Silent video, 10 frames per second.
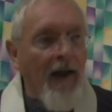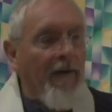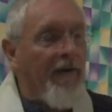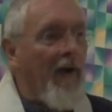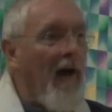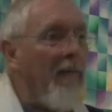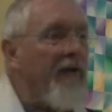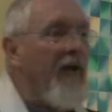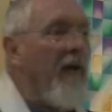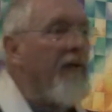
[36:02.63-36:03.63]
The Dharma
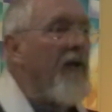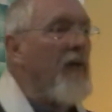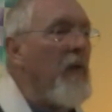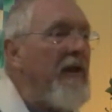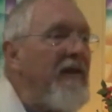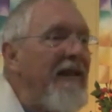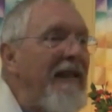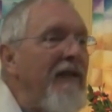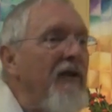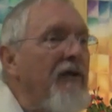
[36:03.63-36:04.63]
tells us we
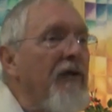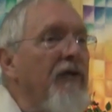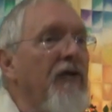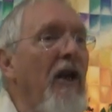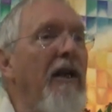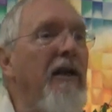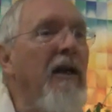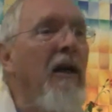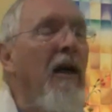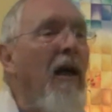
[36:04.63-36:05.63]
need to take
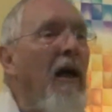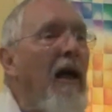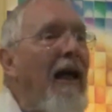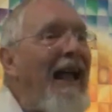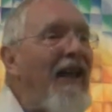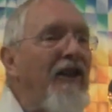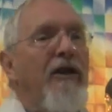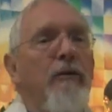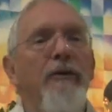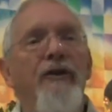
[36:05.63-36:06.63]

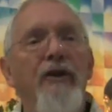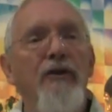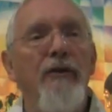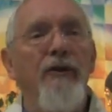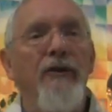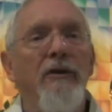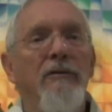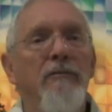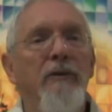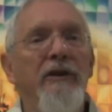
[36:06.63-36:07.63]
ethical decisions.
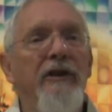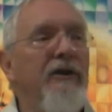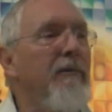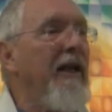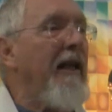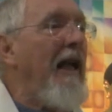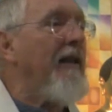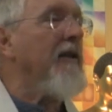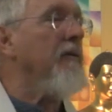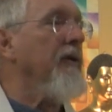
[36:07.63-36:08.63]
We need to make
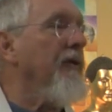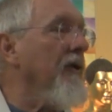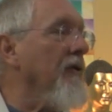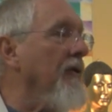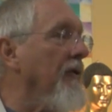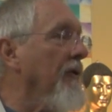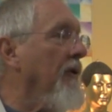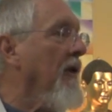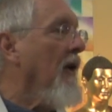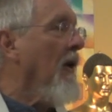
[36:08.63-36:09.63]
ethical decisions.
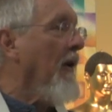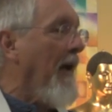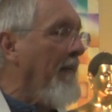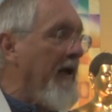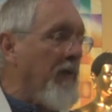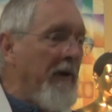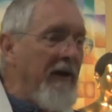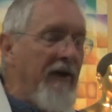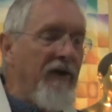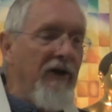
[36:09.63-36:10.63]
That means we
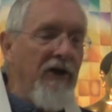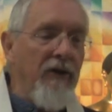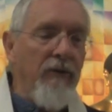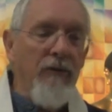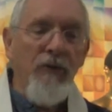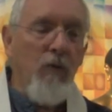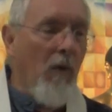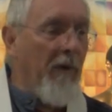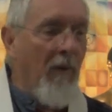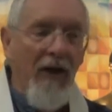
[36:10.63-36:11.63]
need to use
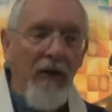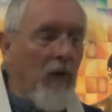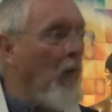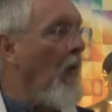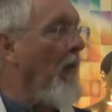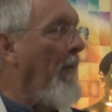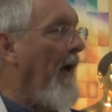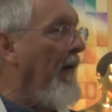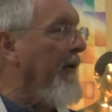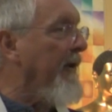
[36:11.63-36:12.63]
what we might call
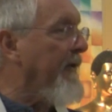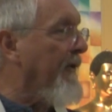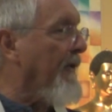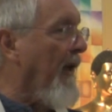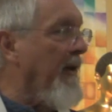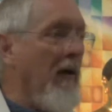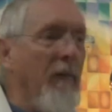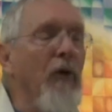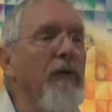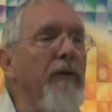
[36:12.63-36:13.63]
willpower. We need to say, no,
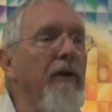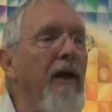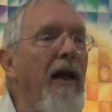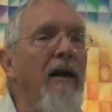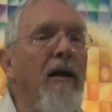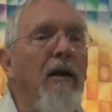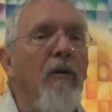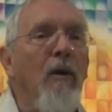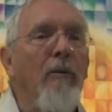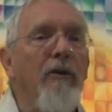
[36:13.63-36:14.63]
I'm not doing that.
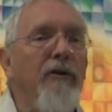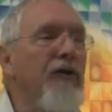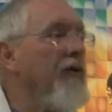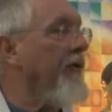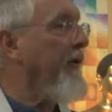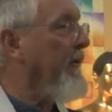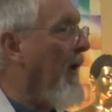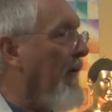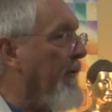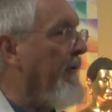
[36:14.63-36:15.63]
What I'm conditioned to do,
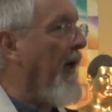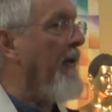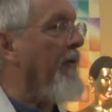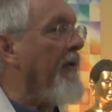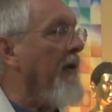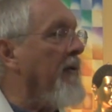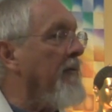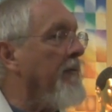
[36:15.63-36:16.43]
I'll do that instead.